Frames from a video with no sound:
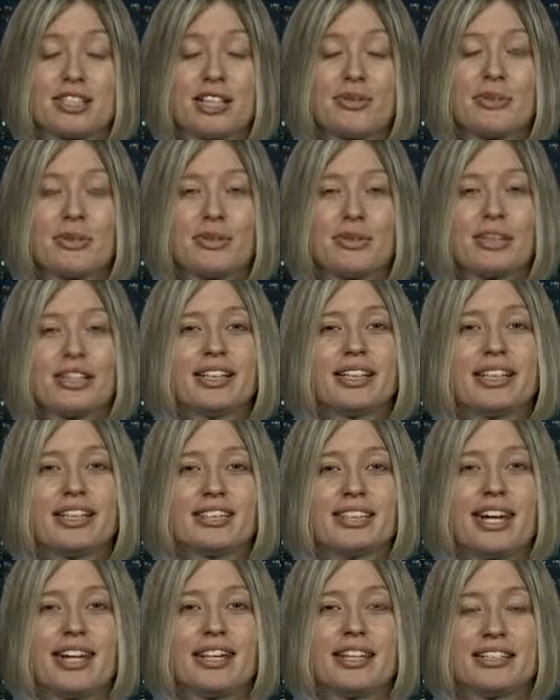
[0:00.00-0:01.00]
going to be really
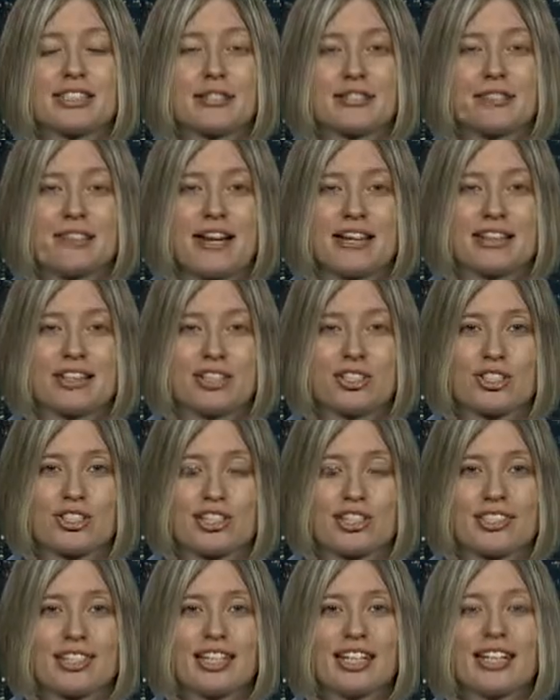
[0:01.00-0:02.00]
exciting is the fact that
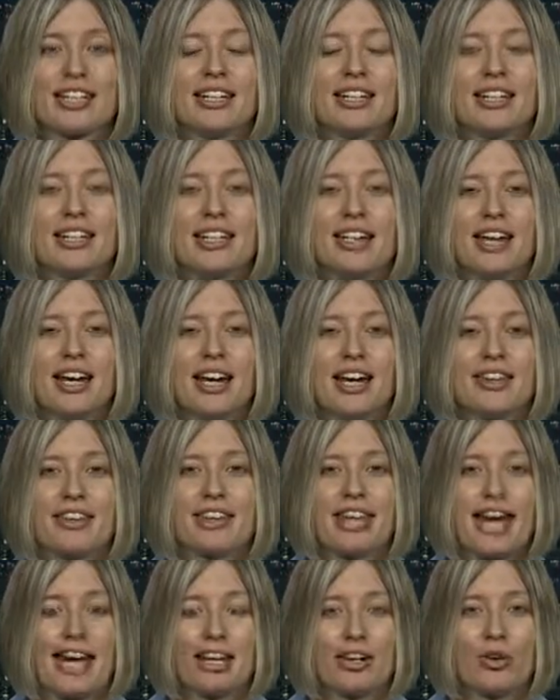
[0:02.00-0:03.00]
she's in the
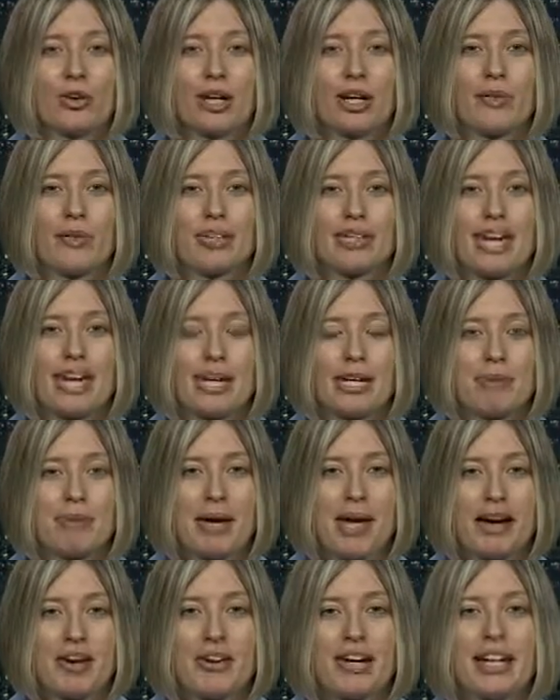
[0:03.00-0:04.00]
category with Katy
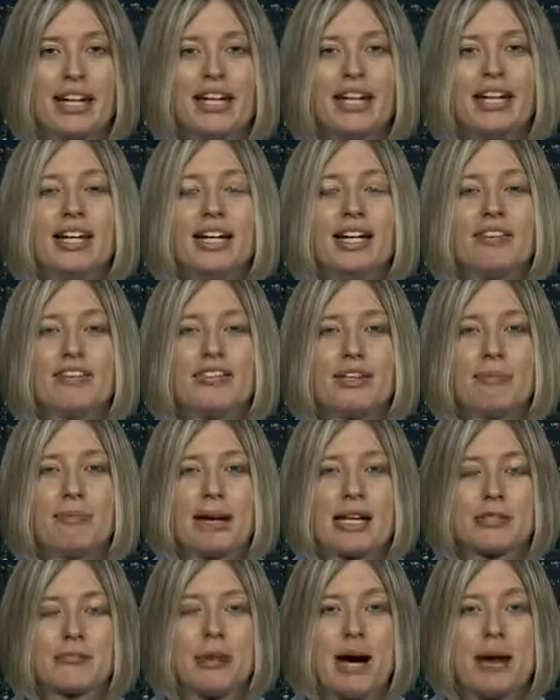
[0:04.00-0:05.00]
Perry for
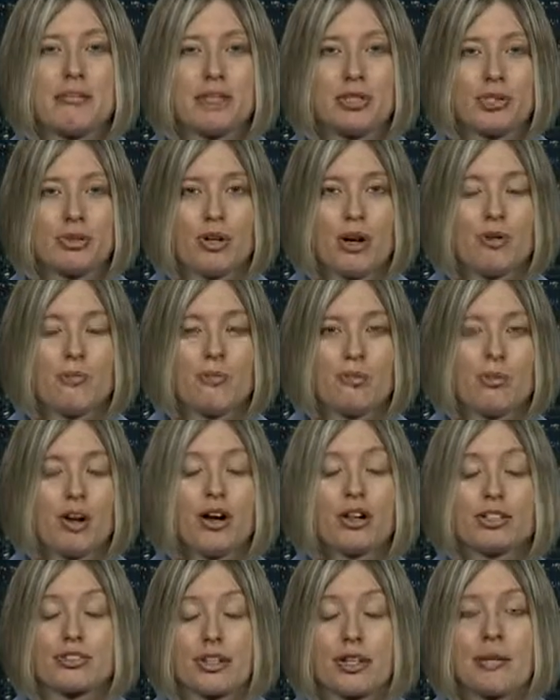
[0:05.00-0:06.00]
Best Pop
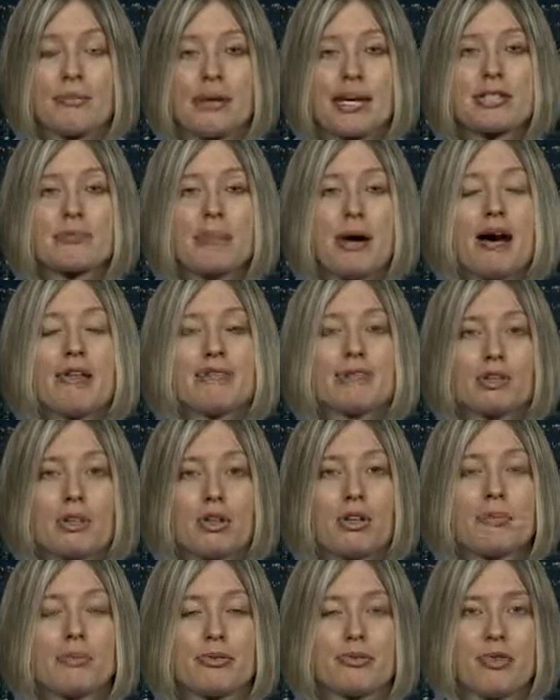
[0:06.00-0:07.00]
Best Pop
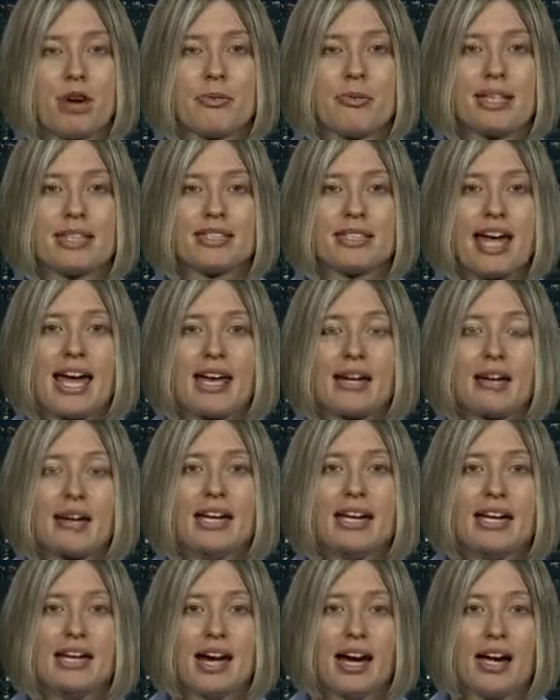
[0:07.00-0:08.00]
Solo Performance. And
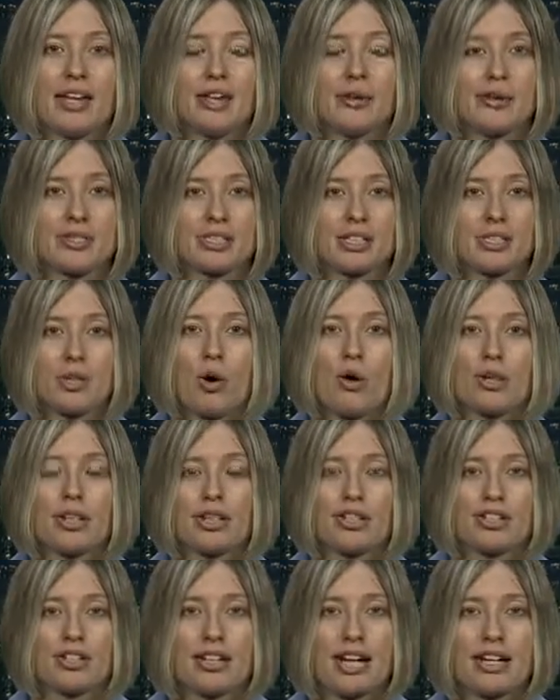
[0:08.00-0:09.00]
there was this whole
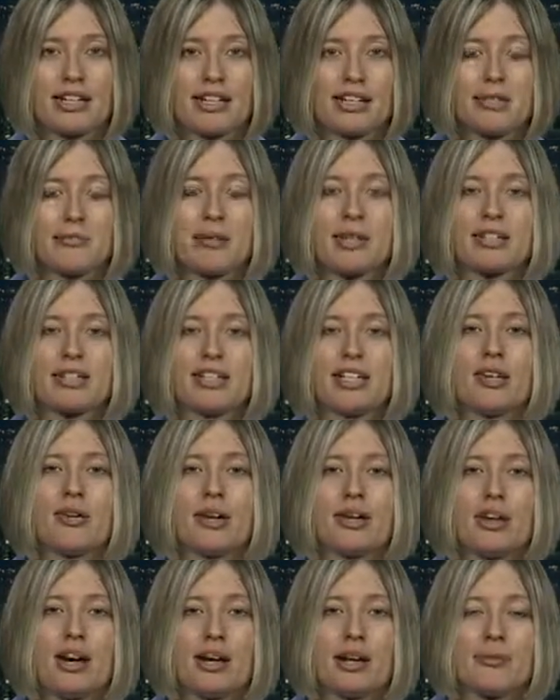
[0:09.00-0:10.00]
internet conspiracy
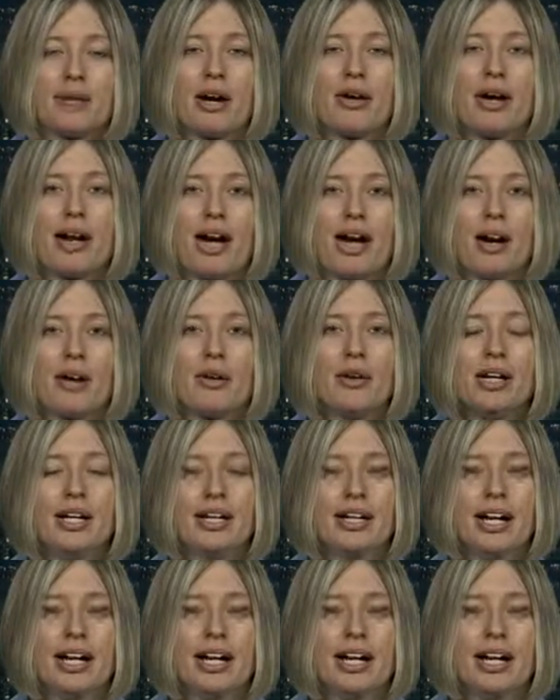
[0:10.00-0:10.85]
going on about how